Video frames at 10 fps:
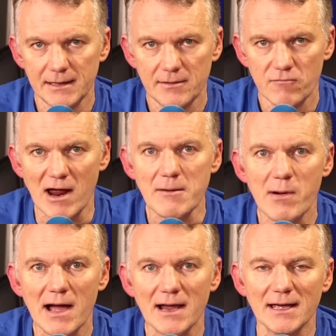Right
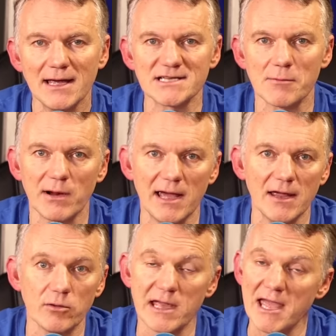back is a player
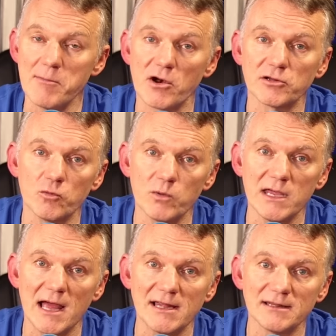who came on at the
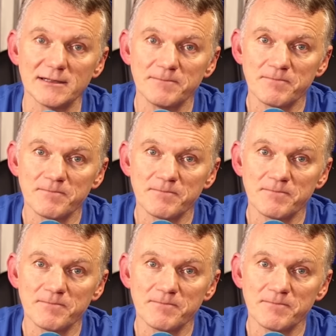weekend.